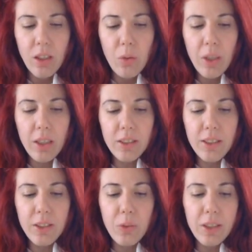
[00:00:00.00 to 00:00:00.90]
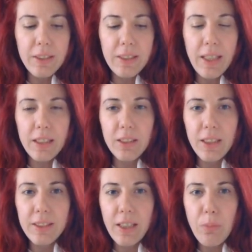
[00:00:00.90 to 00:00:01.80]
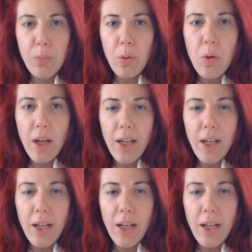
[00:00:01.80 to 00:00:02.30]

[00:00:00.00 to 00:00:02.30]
We continue with the second example,